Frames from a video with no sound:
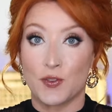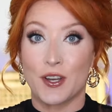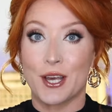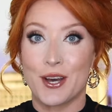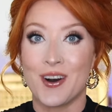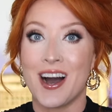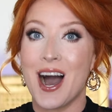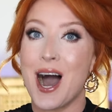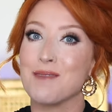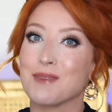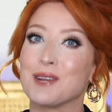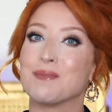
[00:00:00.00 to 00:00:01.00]
video,
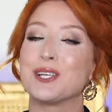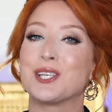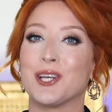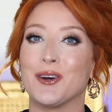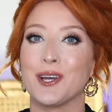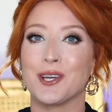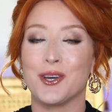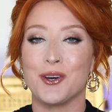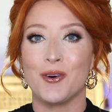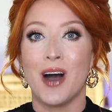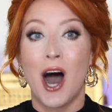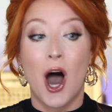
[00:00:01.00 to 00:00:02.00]
I'm gonna be showing
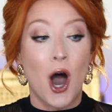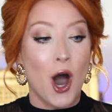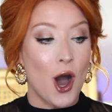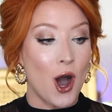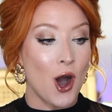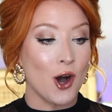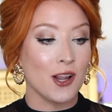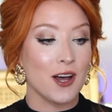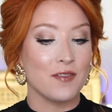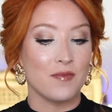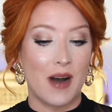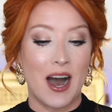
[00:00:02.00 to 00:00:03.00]
you all
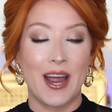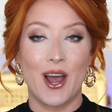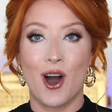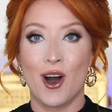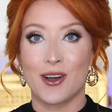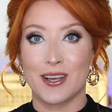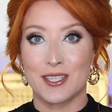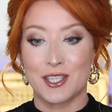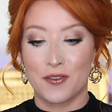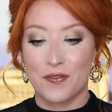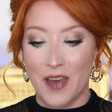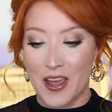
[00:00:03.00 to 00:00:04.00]
of my
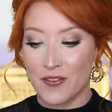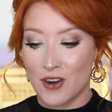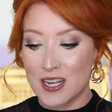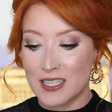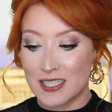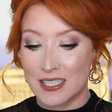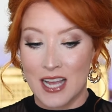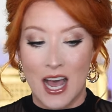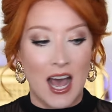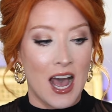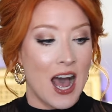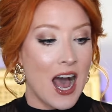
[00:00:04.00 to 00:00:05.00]
August favorites.
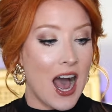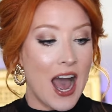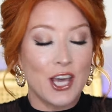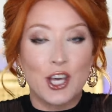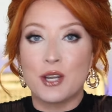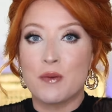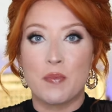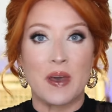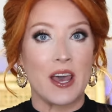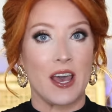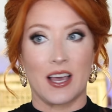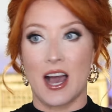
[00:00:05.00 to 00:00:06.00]
I couldn't
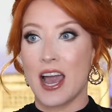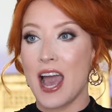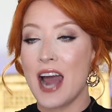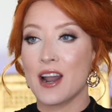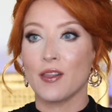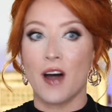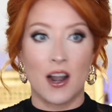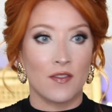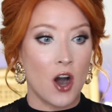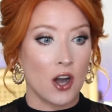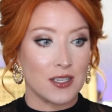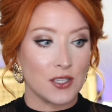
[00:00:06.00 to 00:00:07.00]
pick. I had a lot of
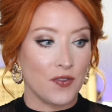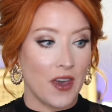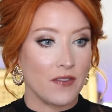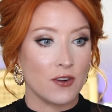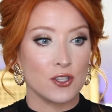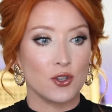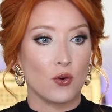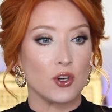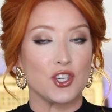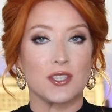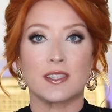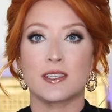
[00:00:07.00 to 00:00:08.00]
August favorites or
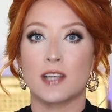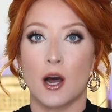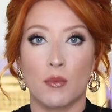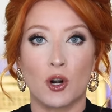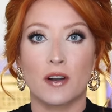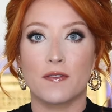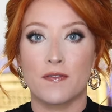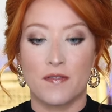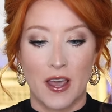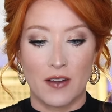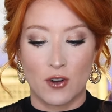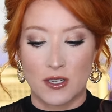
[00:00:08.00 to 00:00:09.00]
just summer
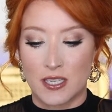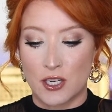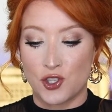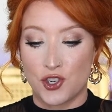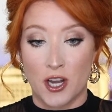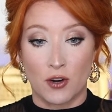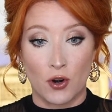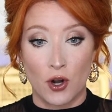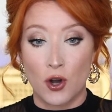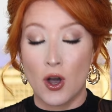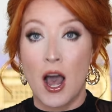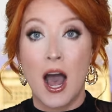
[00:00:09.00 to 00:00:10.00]
favorites in
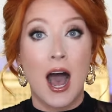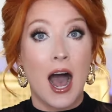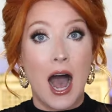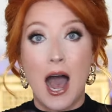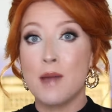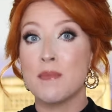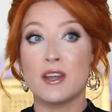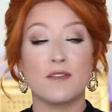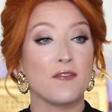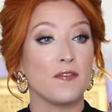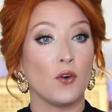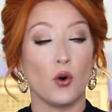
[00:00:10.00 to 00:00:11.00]
general. I'm in
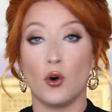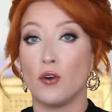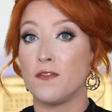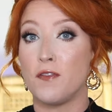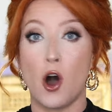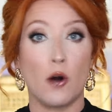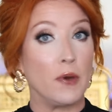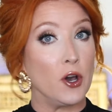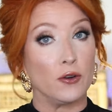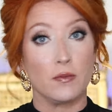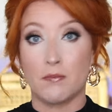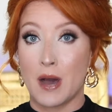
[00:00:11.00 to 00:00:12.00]
full fall
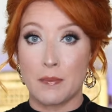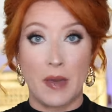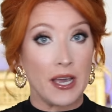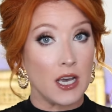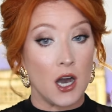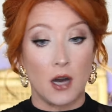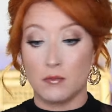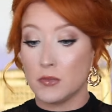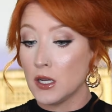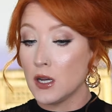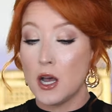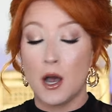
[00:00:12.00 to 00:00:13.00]
mode. My makeup,
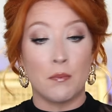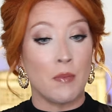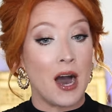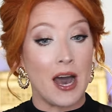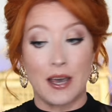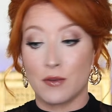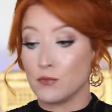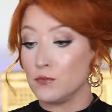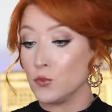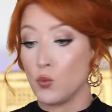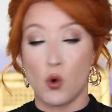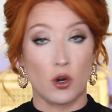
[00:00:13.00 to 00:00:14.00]
my
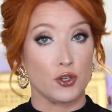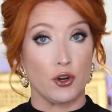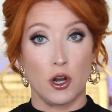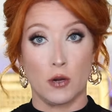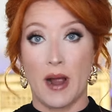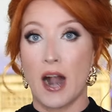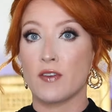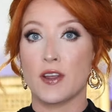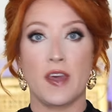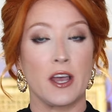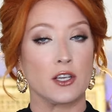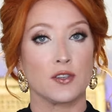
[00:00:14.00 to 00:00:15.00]
wardrobe,
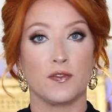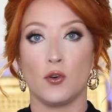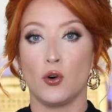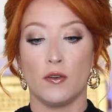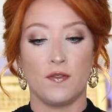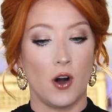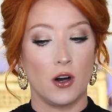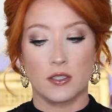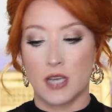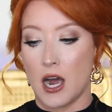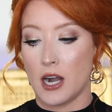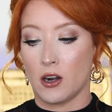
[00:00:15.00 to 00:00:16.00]
everything is full fall
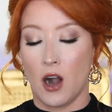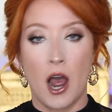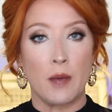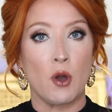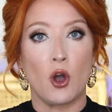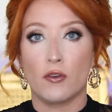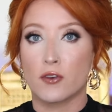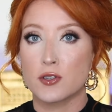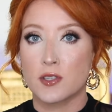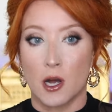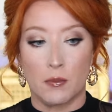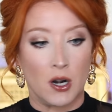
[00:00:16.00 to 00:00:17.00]
attire. I'm over
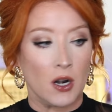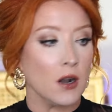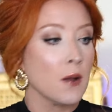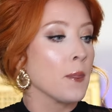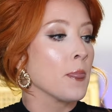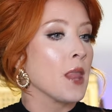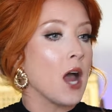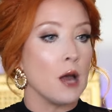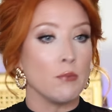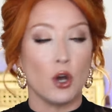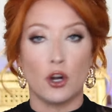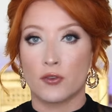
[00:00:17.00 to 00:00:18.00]
summer.
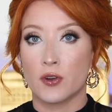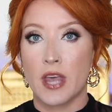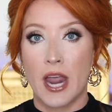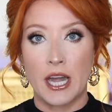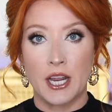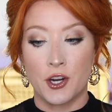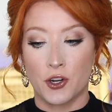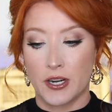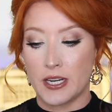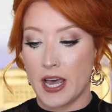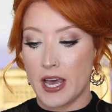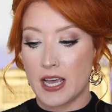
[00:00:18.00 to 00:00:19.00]
I'm over the
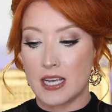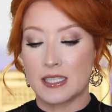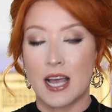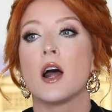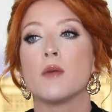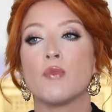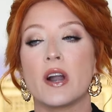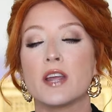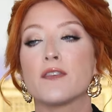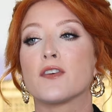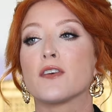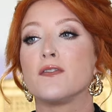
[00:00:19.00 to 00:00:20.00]
80-degree days. I'm
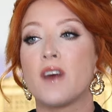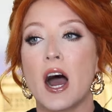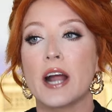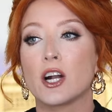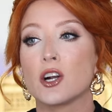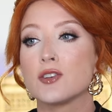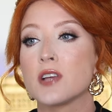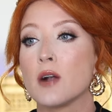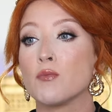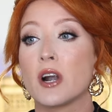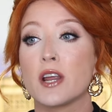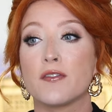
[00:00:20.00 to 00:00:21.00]
ready for fires.
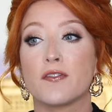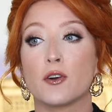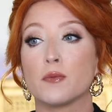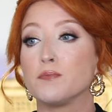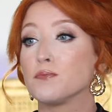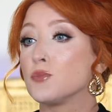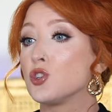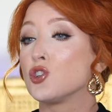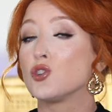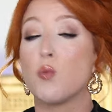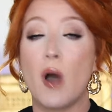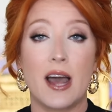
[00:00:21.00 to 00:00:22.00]
I'm ready for
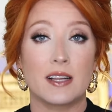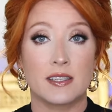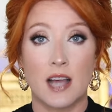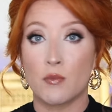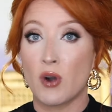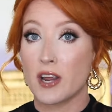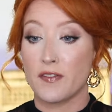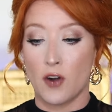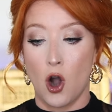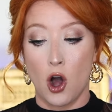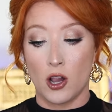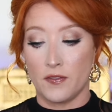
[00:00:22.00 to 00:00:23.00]
sweats. I'm ready for
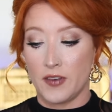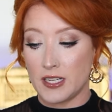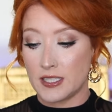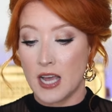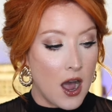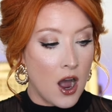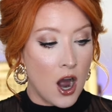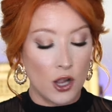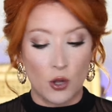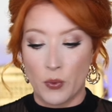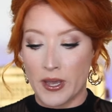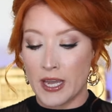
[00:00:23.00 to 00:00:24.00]
all of it.
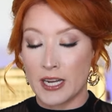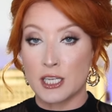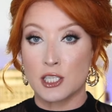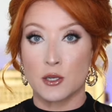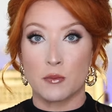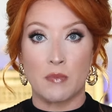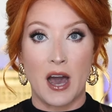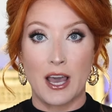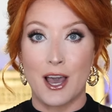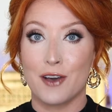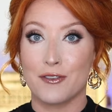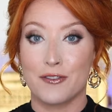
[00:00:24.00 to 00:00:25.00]
Halloween is
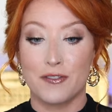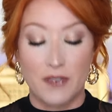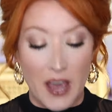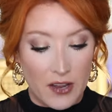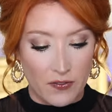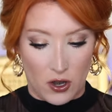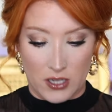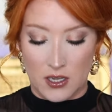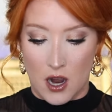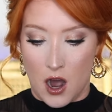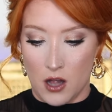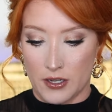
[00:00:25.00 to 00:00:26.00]
my favorite
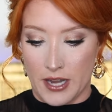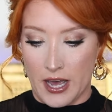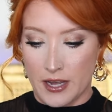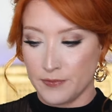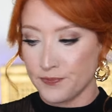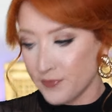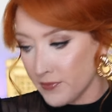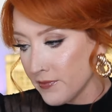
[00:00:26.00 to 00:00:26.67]
holiday.